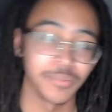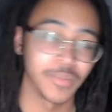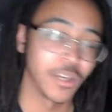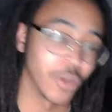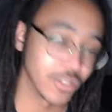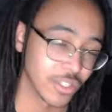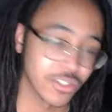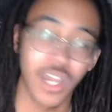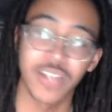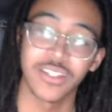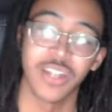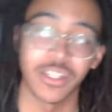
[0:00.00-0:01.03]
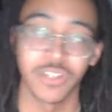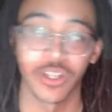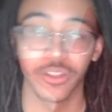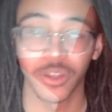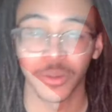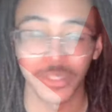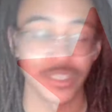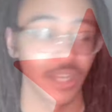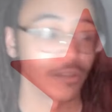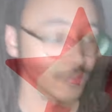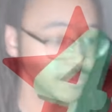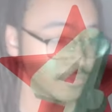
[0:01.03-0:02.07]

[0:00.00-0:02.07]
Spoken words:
Anyways, I'll see you guys in the next video, though. Peace out.